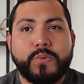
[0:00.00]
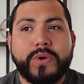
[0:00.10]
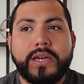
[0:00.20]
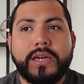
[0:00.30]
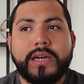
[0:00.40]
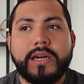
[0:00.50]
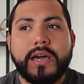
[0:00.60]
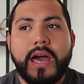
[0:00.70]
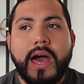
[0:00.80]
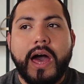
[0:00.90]

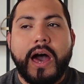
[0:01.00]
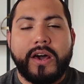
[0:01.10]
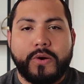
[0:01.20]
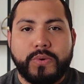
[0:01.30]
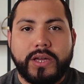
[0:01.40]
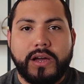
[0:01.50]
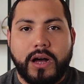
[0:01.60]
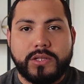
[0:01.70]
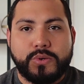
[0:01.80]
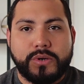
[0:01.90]
We had already
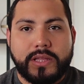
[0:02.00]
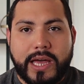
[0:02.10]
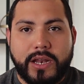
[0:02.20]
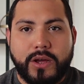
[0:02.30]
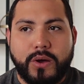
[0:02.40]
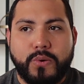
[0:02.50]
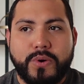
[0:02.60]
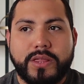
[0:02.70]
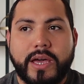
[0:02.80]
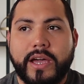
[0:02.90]
gone to Orlando
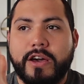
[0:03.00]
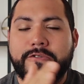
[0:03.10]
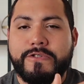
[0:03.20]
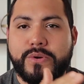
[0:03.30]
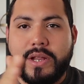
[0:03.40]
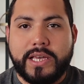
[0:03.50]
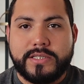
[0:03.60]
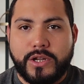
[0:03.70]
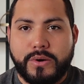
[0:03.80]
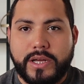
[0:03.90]
with like a few
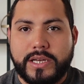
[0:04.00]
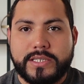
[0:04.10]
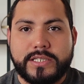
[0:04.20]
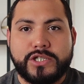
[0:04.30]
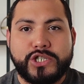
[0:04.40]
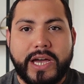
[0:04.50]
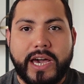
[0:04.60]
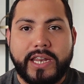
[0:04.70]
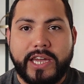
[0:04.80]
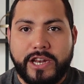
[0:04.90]
days notice.
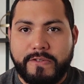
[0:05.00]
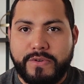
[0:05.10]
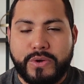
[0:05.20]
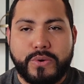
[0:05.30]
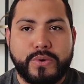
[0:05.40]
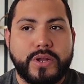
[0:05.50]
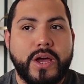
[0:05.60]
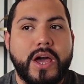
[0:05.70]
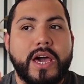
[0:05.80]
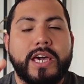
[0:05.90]
Chad interviewed,
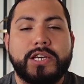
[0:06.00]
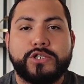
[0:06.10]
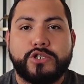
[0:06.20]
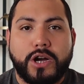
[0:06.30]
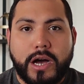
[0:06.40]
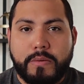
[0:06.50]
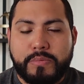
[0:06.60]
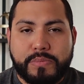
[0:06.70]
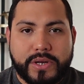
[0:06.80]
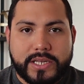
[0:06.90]
his
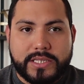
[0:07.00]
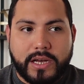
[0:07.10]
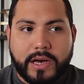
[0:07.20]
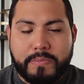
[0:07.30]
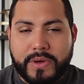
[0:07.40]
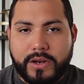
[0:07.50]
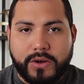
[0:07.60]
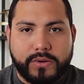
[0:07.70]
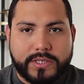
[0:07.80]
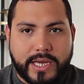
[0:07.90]
job put us up in a
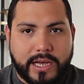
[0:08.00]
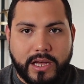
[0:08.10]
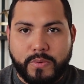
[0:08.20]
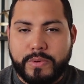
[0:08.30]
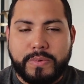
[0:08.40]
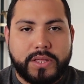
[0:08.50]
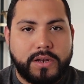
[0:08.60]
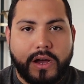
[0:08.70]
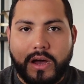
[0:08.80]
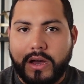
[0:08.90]
hotel. We put the
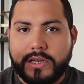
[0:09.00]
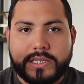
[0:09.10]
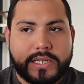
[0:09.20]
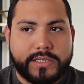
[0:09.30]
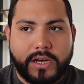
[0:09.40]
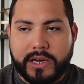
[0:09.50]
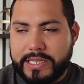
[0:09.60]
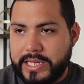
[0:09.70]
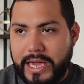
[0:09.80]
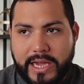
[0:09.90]
dogs in doggy
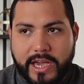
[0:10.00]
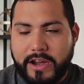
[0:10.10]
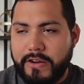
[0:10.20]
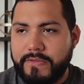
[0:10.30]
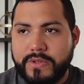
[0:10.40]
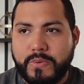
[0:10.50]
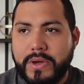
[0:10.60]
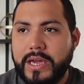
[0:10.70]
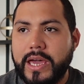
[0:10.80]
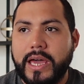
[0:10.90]
daycare for the
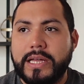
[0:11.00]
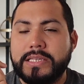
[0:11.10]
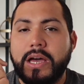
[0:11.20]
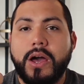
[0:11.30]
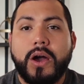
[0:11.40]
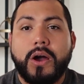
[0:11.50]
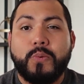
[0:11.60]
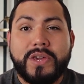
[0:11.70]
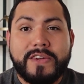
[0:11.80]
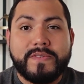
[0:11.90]
weekend.
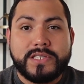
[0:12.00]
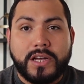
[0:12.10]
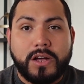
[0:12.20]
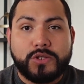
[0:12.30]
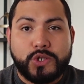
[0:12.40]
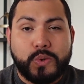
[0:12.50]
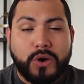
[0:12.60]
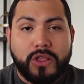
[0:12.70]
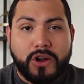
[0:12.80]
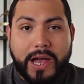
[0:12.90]
We even saw 2
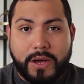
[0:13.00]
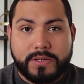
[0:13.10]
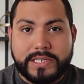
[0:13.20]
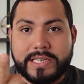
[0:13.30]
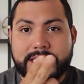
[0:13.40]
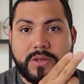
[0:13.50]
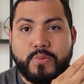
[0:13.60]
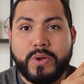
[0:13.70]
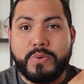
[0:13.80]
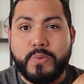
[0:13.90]
other houses
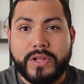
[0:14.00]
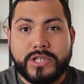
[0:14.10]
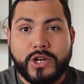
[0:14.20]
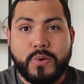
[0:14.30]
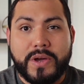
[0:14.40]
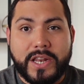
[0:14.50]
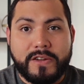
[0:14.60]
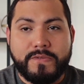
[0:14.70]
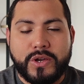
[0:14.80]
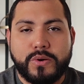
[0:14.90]
when we went to go
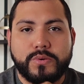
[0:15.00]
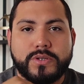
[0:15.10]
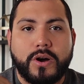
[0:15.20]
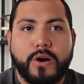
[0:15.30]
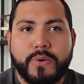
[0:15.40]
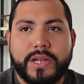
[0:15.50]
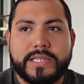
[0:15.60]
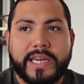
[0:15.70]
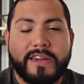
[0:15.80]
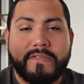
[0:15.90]
interview to already
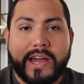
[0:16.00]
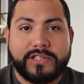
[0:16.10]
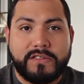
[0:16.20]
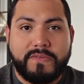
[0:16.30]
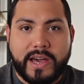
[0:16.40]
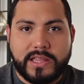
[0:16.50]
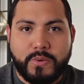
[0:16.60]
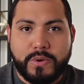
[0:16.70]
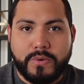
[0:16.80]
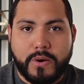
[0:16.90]
take advantage of the fact that
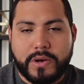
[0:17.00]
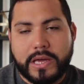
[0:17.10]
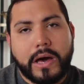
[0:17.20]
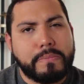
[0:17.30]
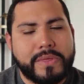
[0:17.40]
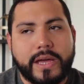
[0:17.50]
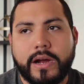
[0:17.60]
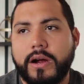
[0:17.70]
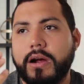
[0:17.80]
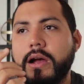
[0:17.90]
we were already up
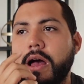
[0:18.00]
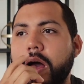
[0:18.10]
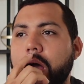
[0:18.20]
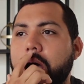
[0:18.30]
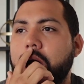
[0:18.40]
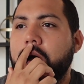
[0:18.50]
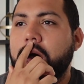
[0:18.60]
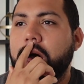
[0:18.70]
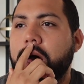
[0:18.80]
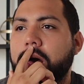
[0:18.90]
there.
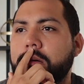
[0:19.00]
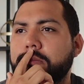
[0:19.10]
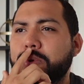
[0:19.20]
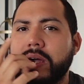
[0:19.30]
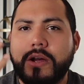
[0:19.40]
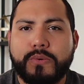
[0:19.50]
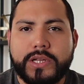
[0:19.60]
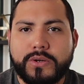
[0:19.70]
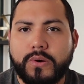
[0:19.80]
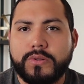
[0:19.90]
We had already
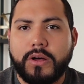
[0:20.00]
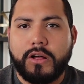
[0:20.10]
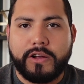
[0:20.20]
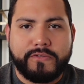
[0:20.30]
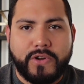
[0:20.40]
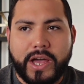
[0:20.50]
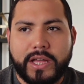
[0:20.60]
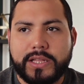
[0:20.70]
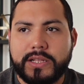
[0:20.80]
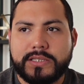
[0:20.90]
told all our
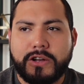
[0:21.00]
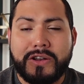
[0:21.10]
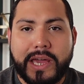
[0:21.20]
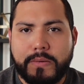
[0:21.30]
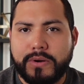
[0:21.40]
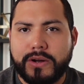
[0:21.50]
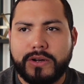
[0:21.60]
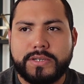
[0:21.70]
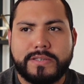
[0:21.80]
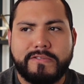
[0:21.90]
friends, our
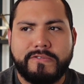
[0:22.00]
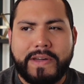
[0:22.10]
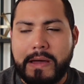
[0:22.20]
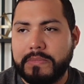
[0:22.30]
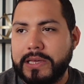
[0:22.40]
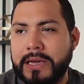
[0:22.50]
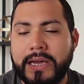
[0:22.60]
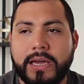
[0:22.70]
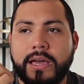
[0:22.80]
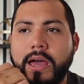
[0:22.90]
neighbors,
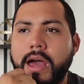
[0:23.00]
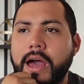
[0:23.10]
family.